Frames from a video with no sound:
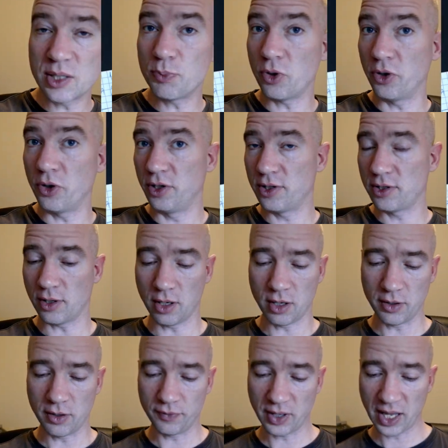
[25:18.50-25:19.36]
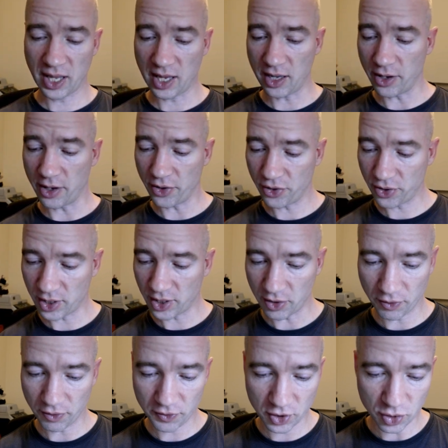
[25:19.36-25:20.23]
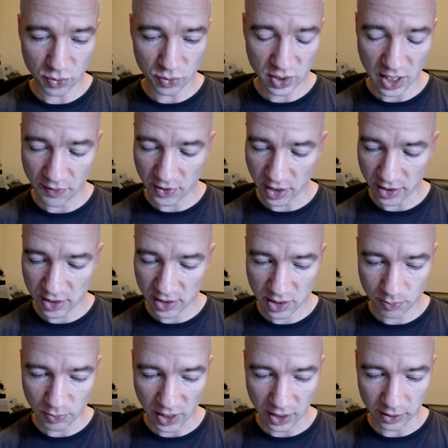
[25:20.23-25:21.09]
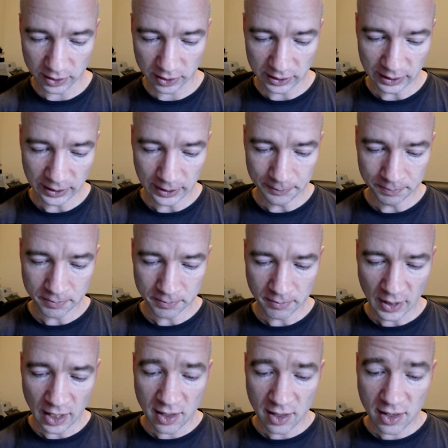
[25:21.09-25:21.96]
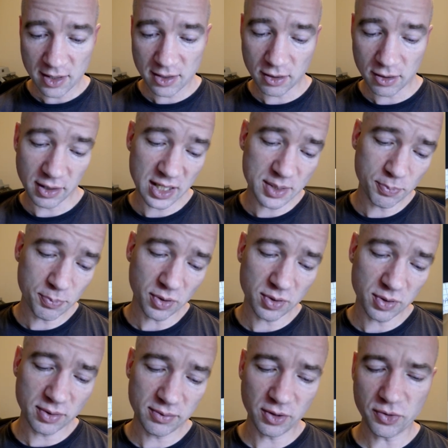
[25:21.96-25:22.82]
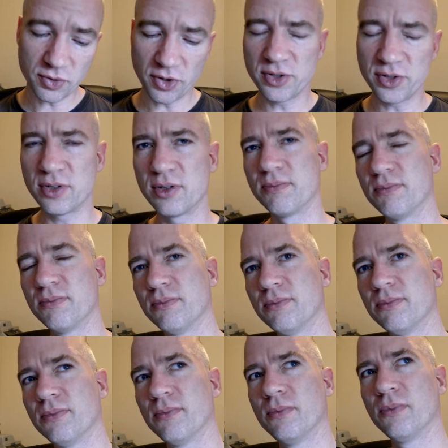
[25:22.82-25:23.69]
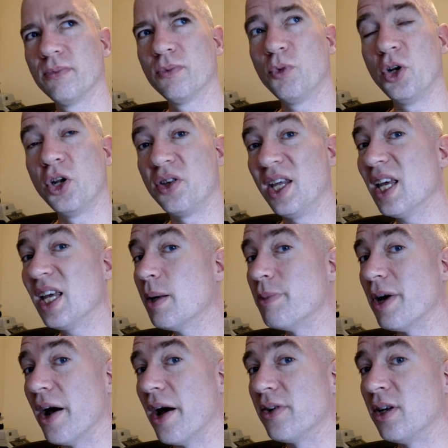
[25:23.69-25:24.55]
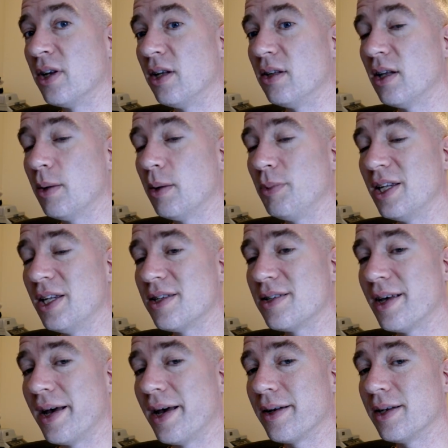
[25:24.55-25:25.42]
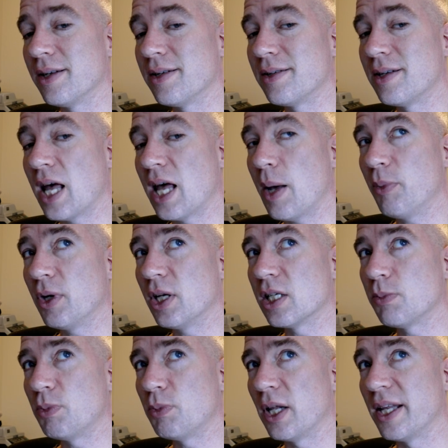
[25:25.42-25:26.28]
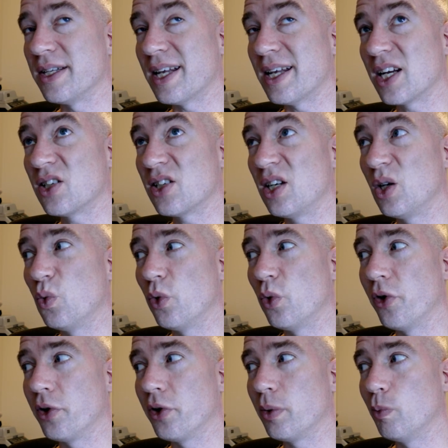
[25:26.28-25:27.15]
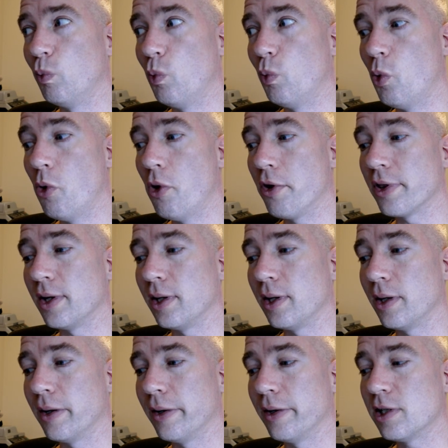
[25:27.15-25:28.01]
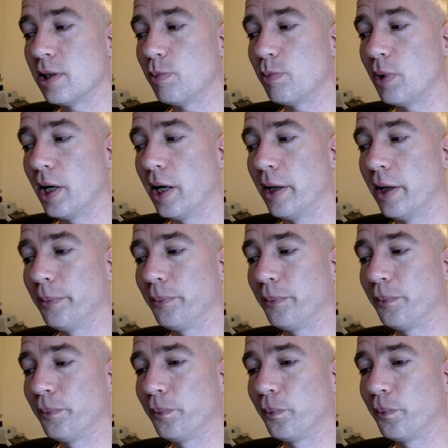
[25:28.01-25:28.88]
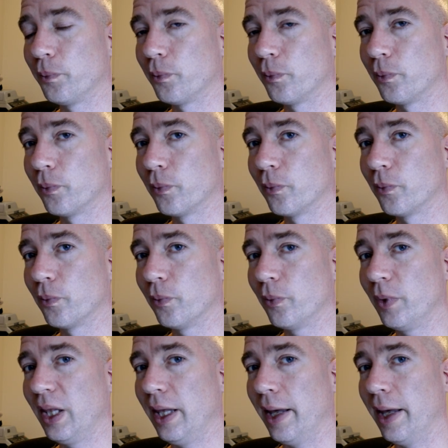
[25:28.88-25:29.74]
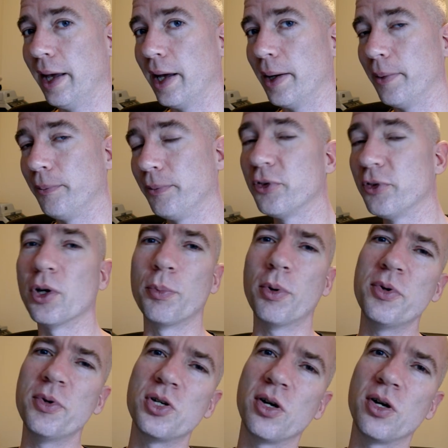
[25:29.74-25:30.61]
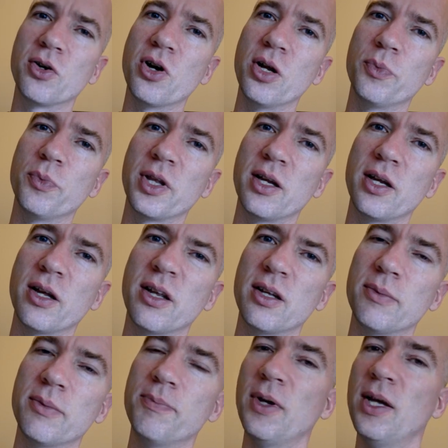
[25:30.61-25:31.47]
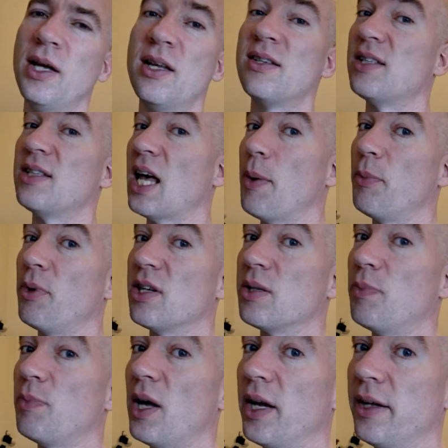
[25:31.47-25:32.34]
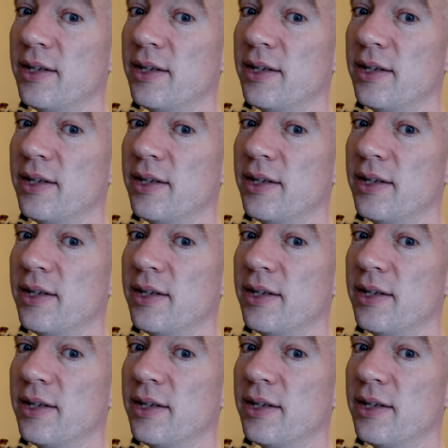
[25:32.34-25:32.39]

points of health there if you don't have an ice spell. So it's of course, when you think about it, that means that a stamina spell is actually worth more than the ice spell. Yeah, so I probably should have gone with another stamina spell